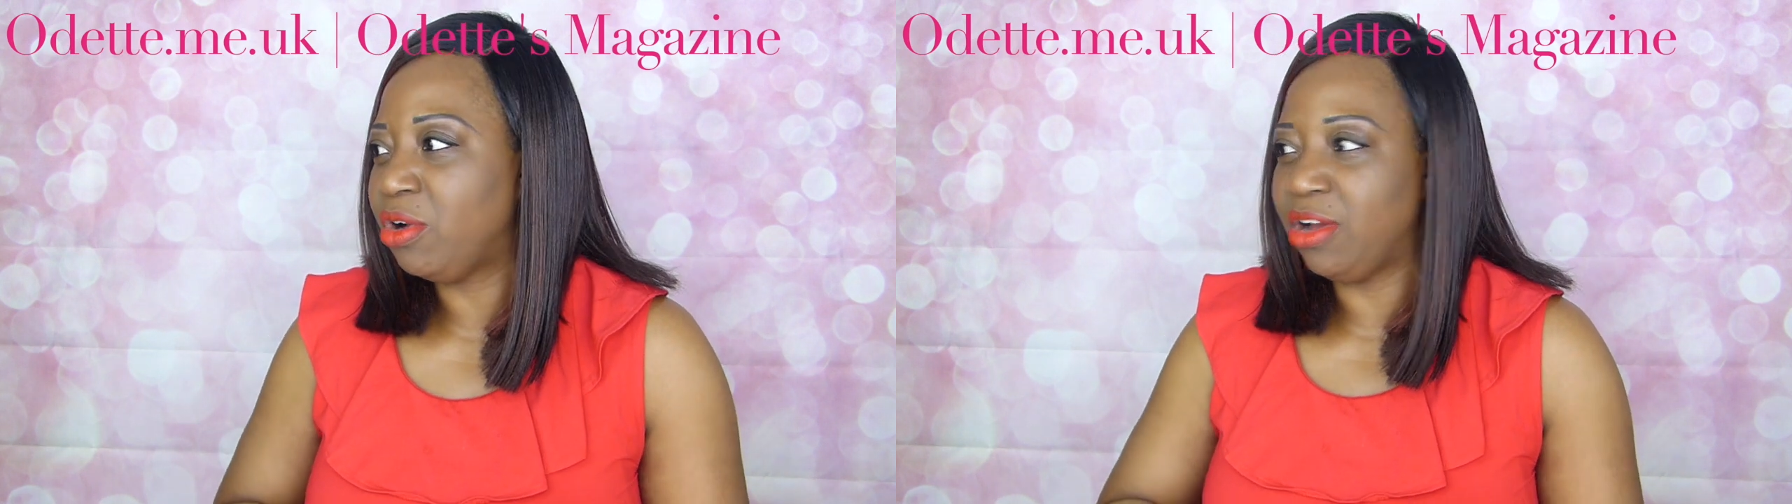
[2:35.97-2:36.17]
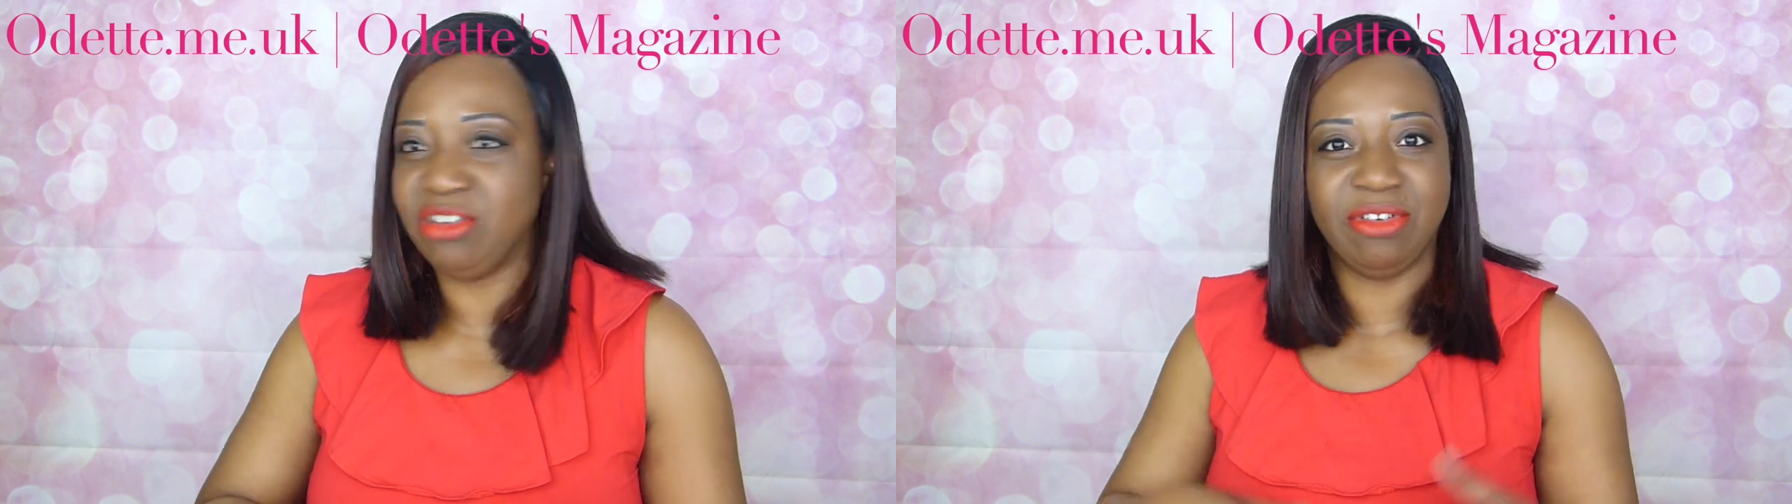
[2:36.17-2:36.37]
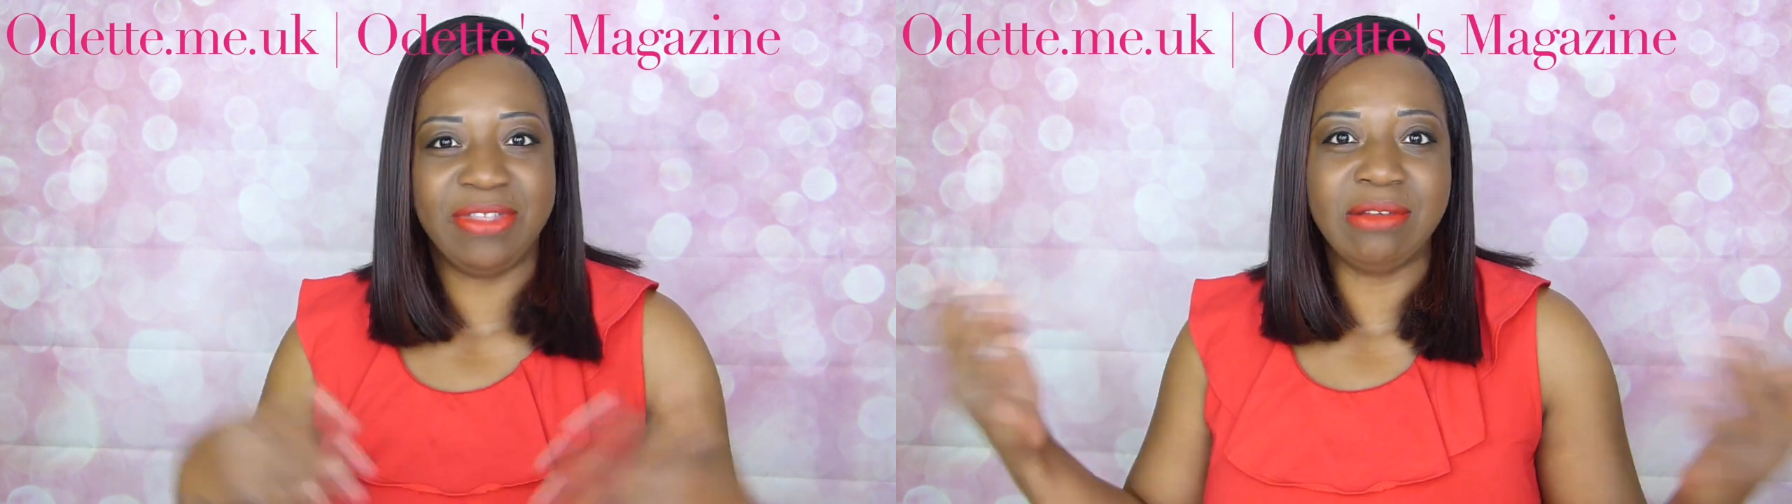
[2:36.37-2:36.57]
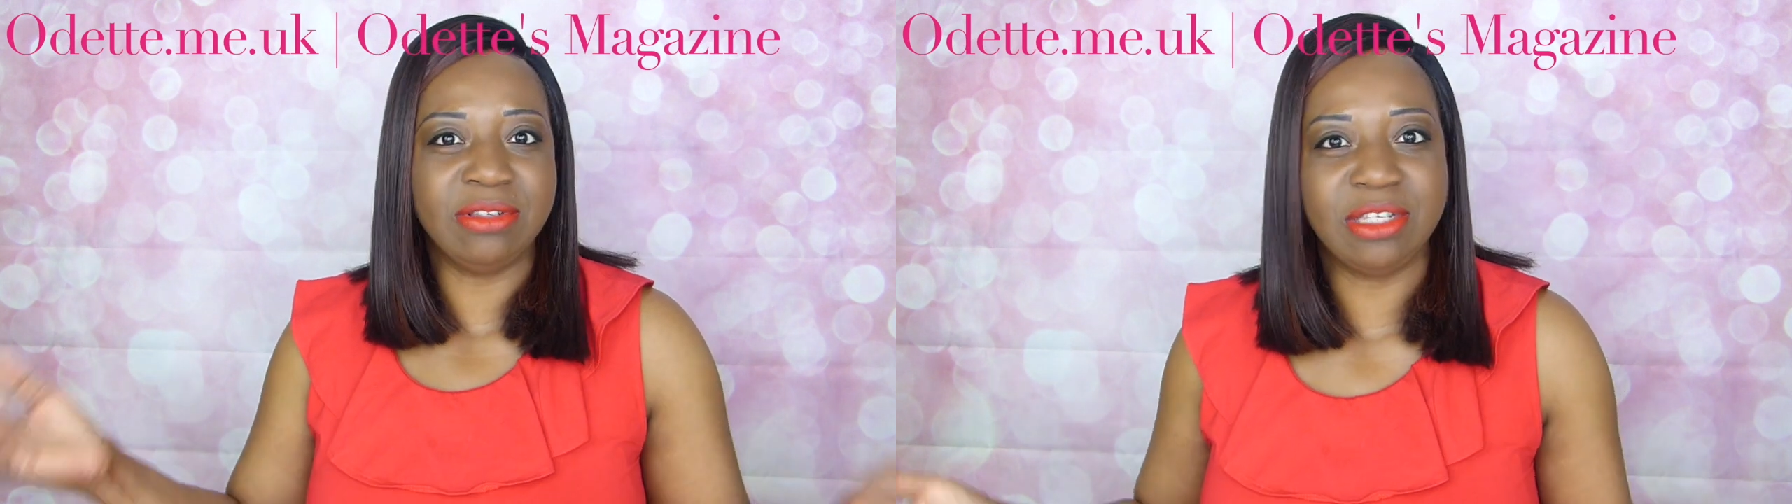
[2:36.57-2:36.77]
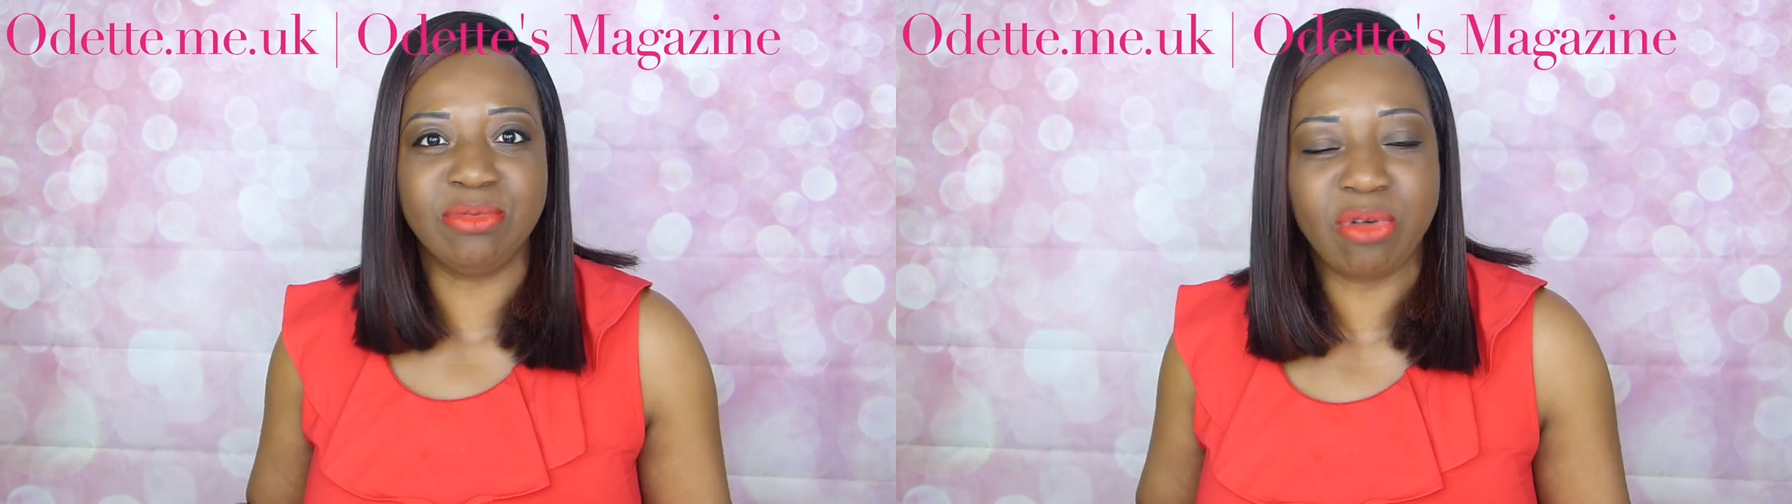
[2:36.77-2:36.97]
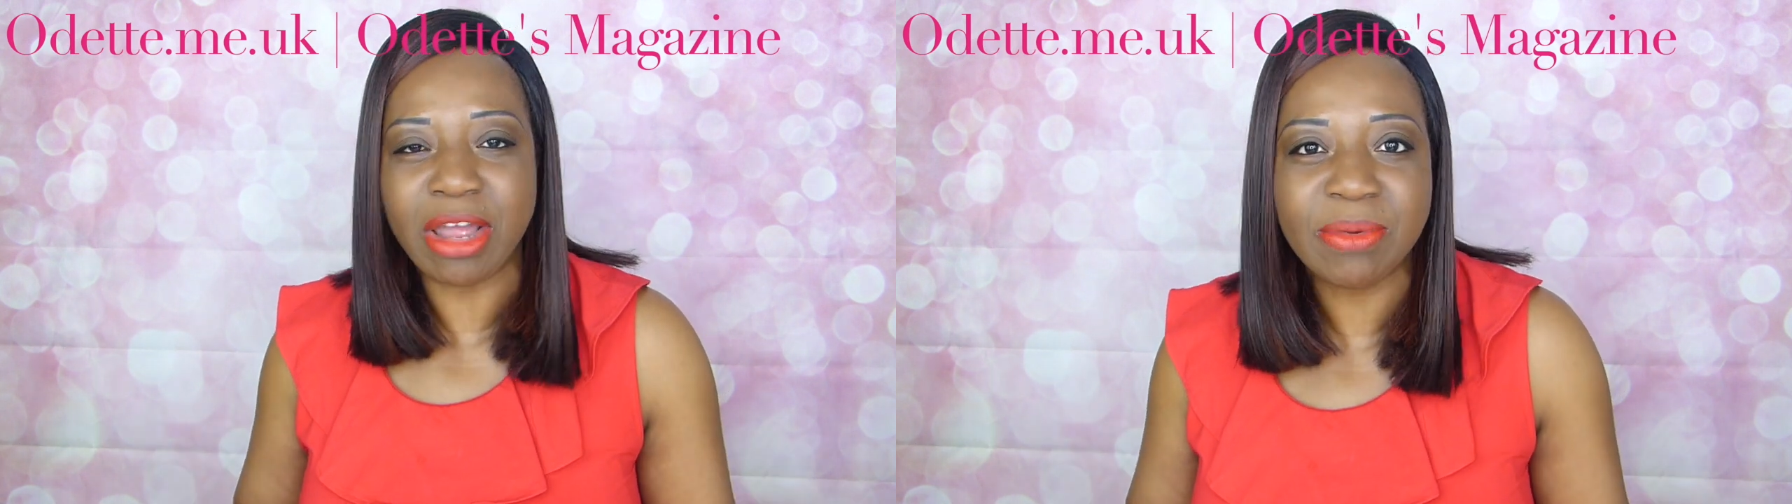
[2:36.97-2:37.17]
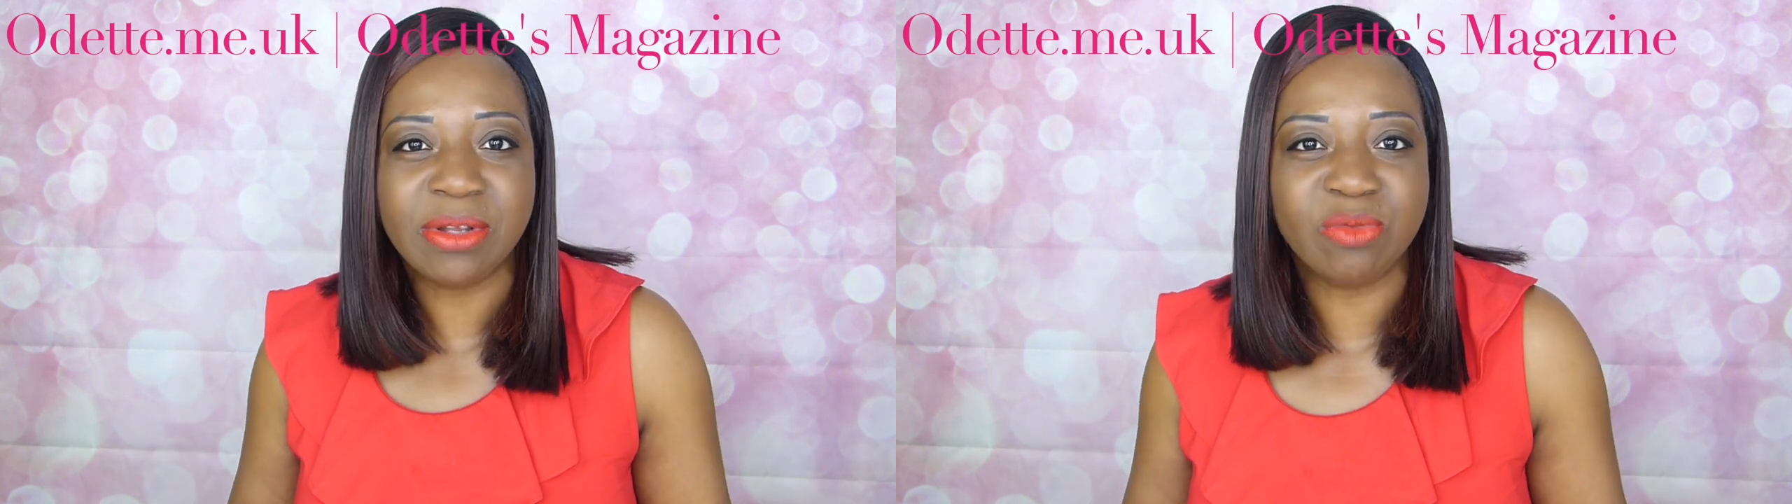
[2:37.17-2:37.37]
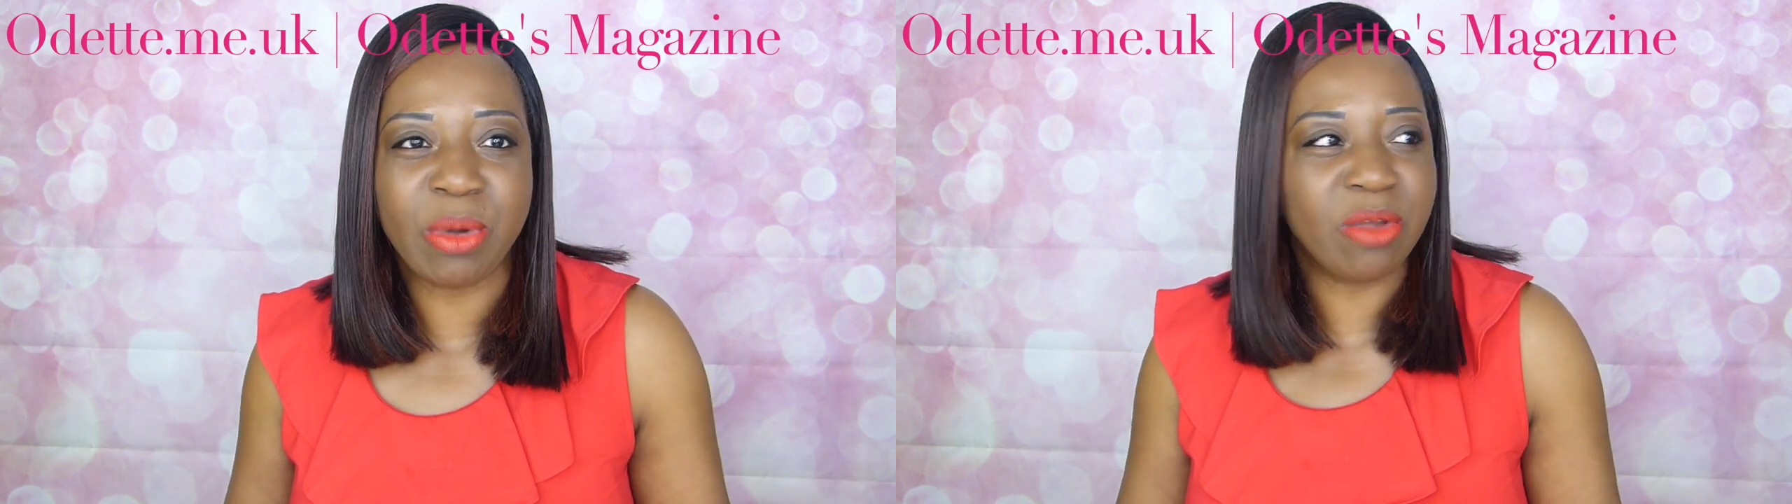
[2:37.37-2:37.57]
100,000 subscribers?